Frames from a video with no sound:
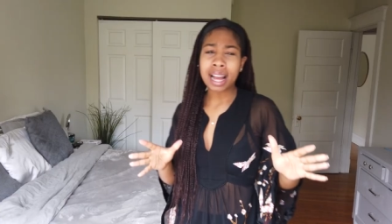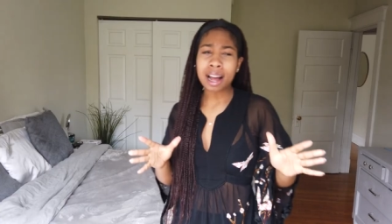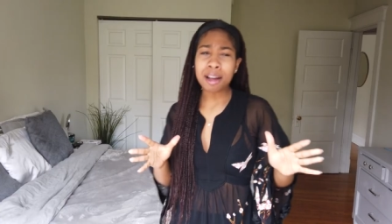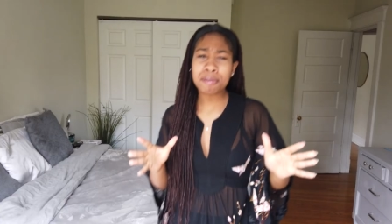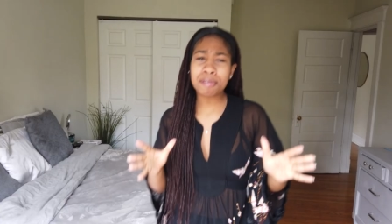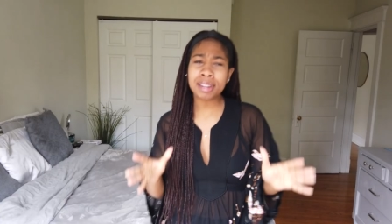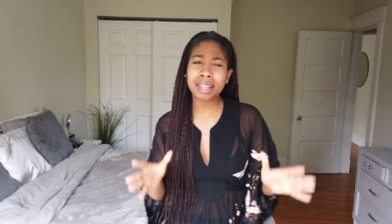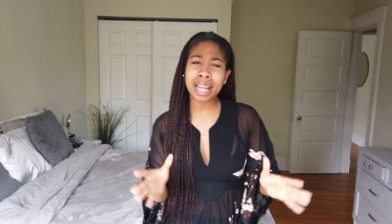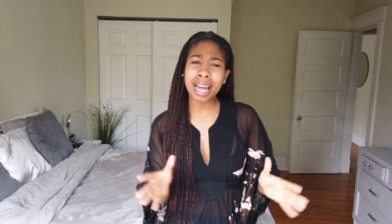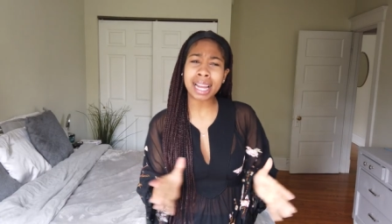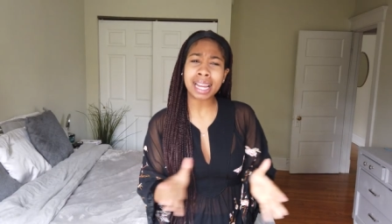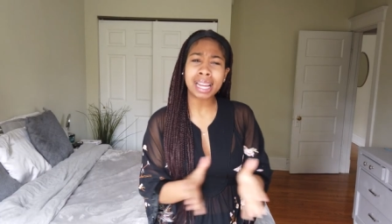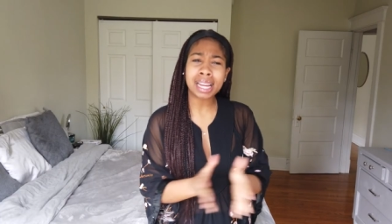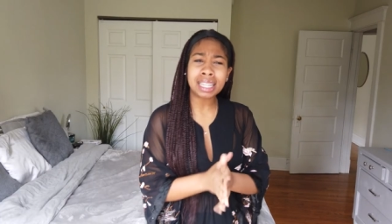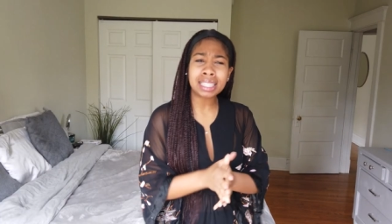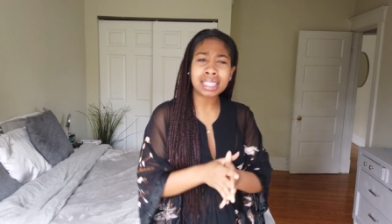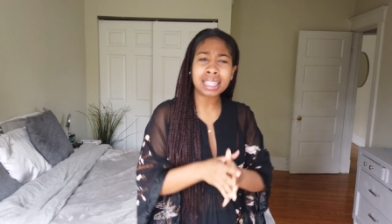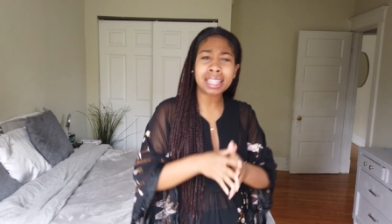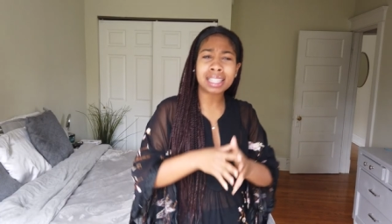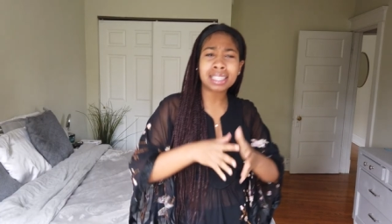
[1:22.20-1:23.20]
Like I feel like
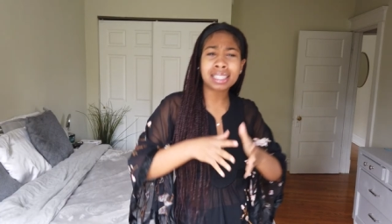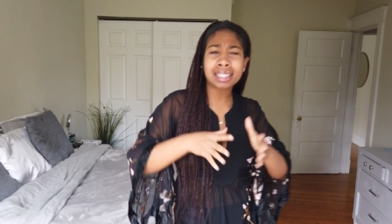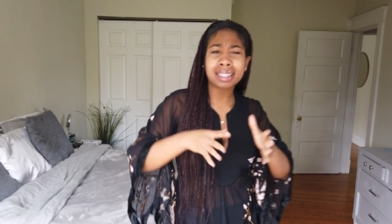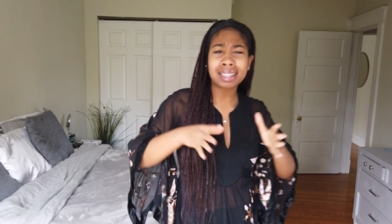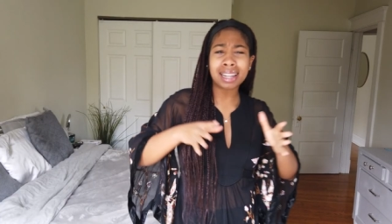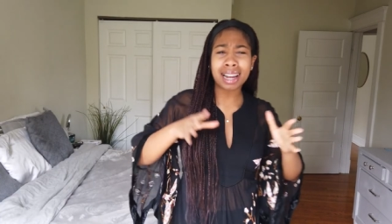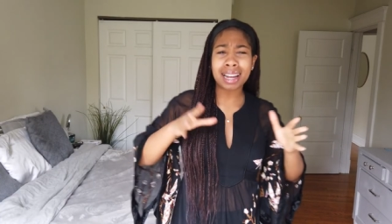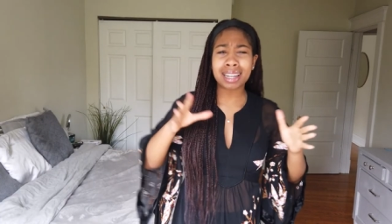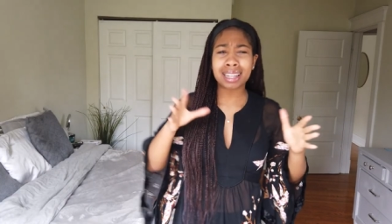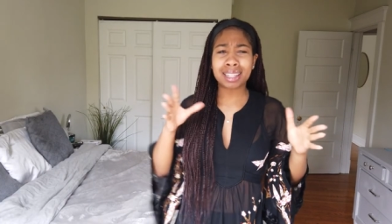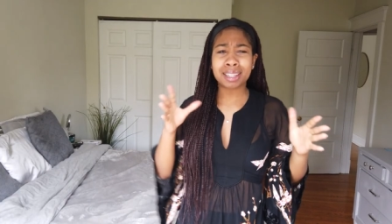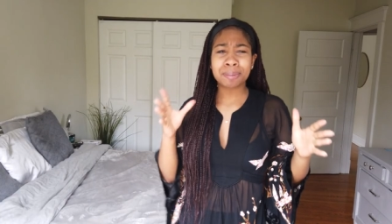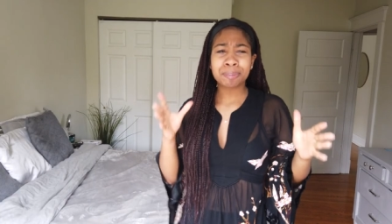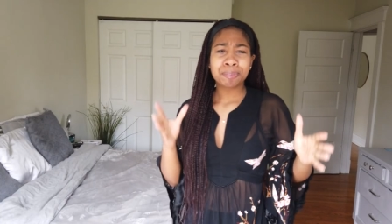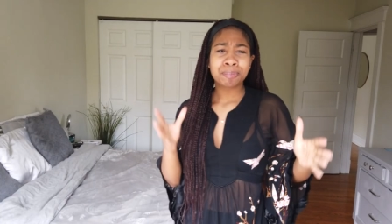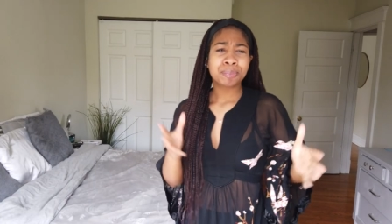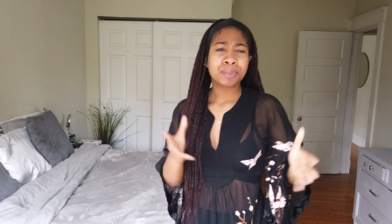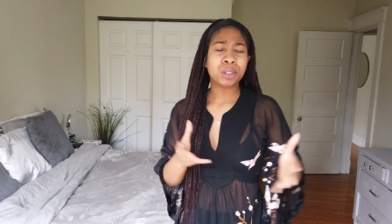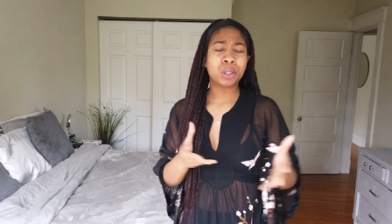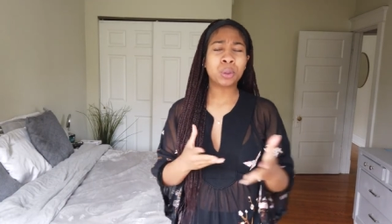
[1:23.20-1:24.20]
Issa's like
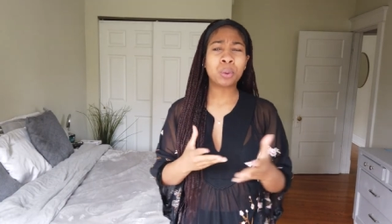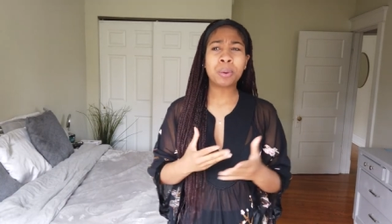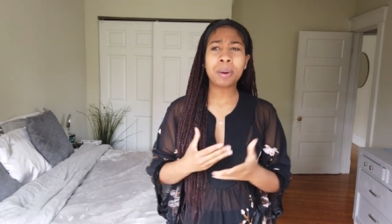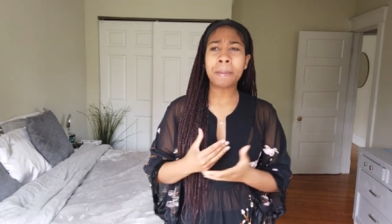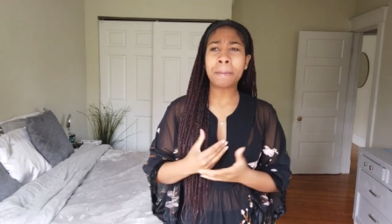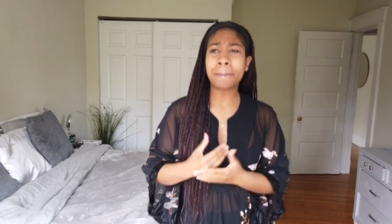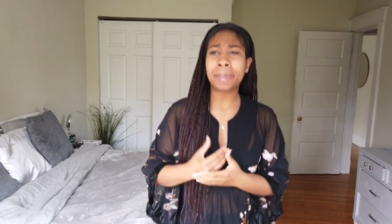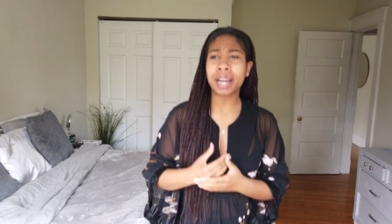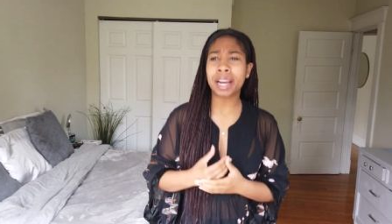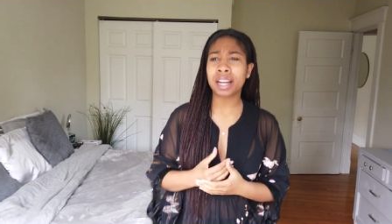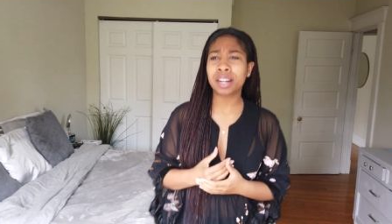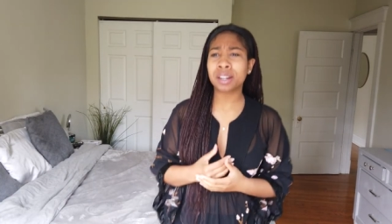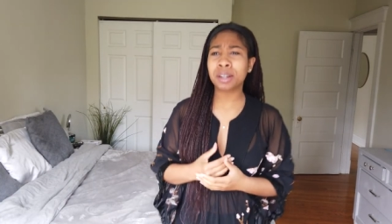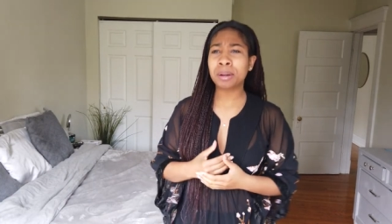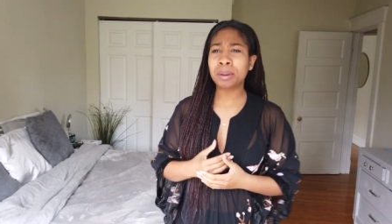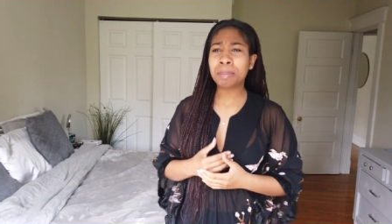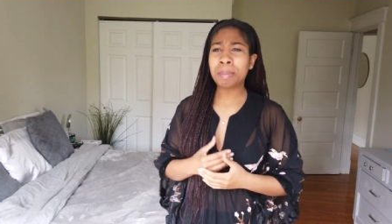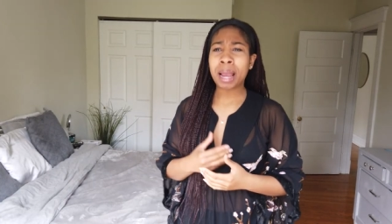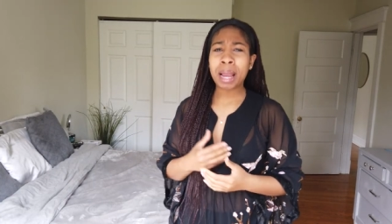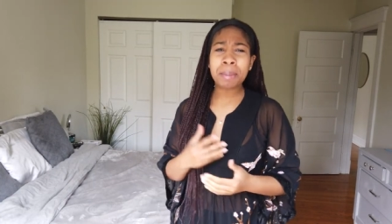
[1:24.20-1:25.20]
doing
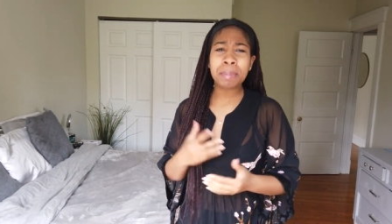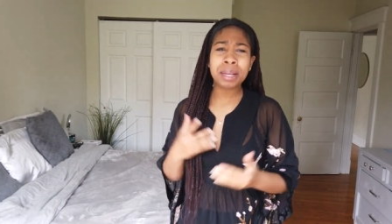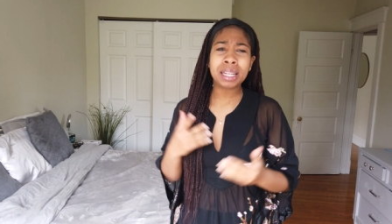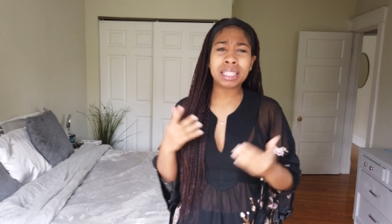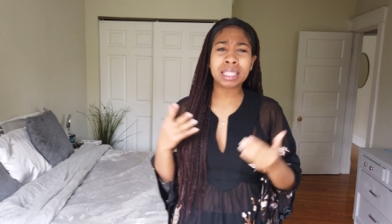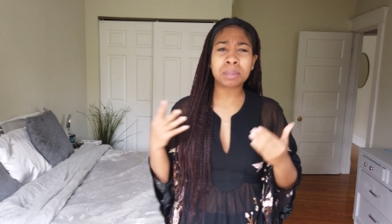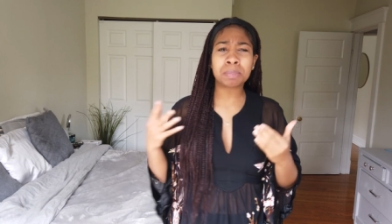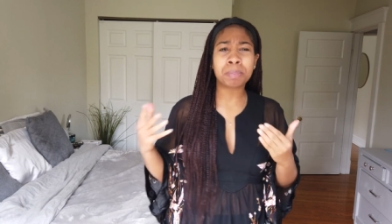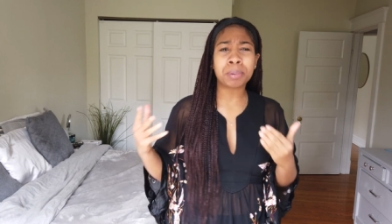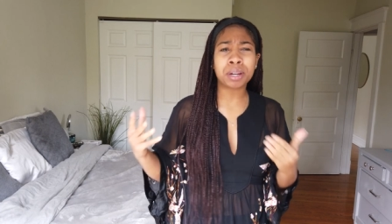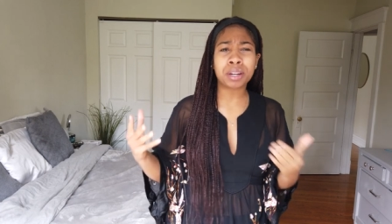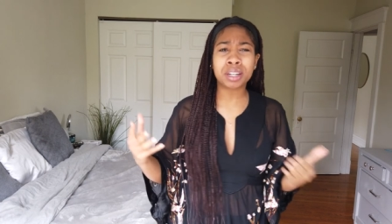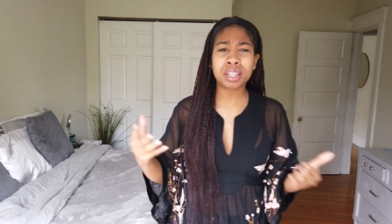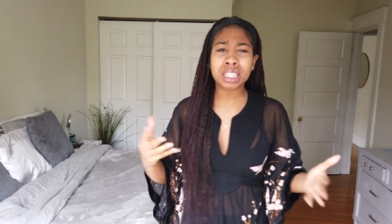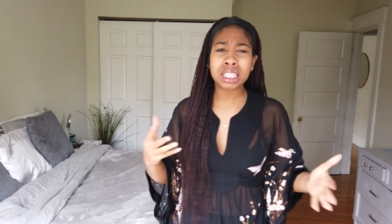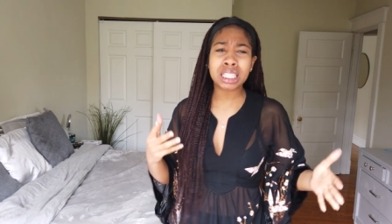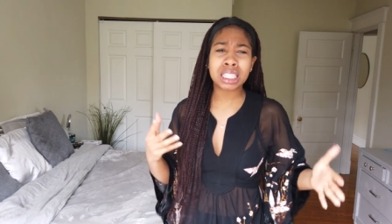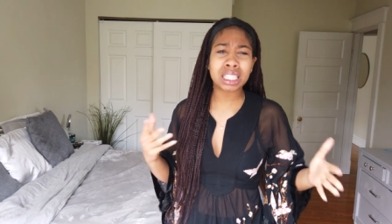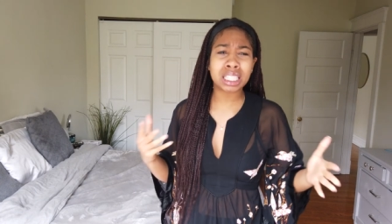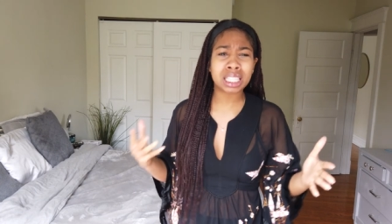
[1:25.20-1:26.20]
better, maybe
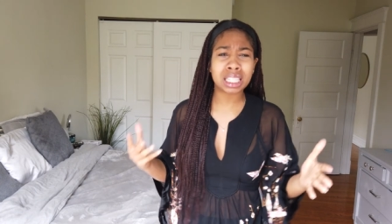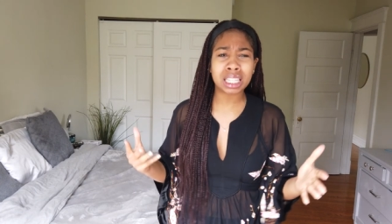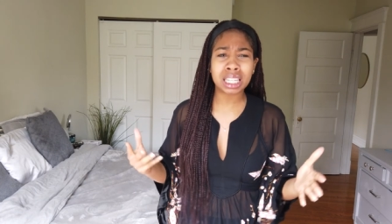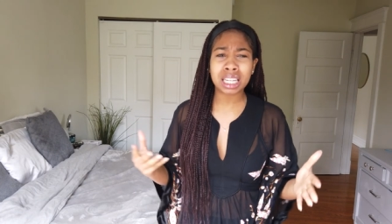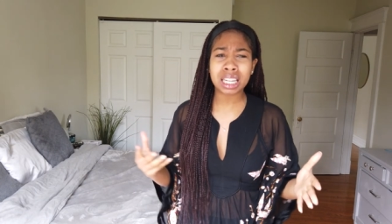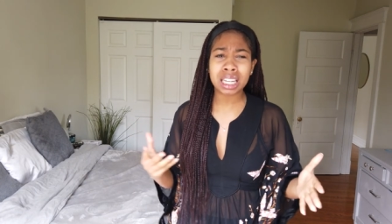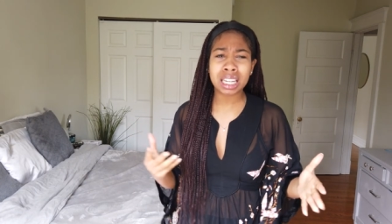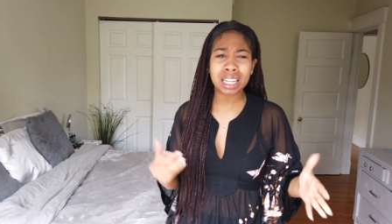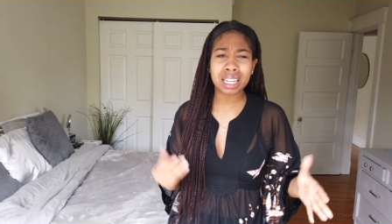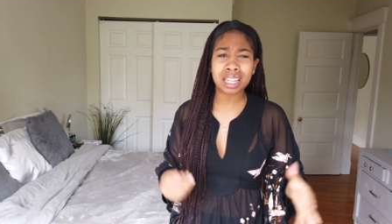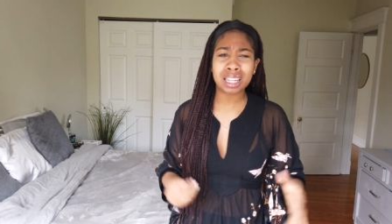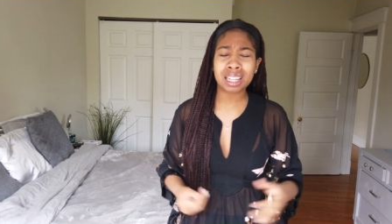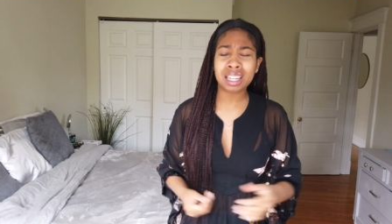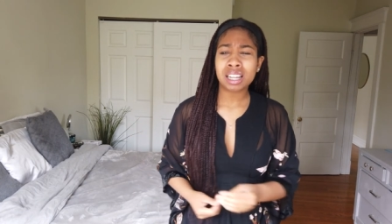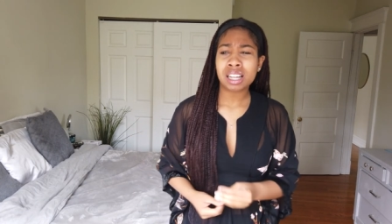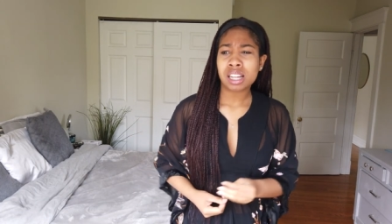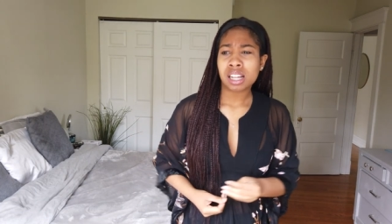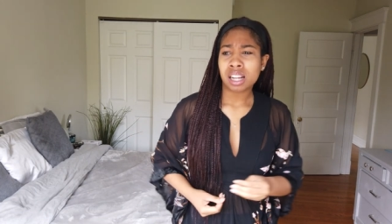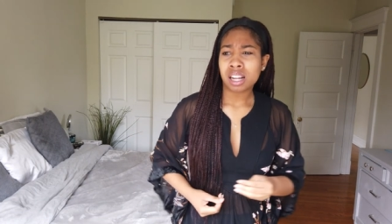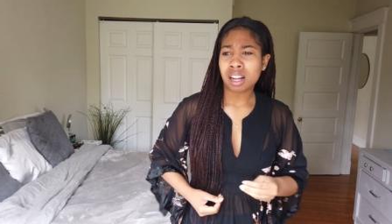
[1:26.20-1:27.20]
spiritually,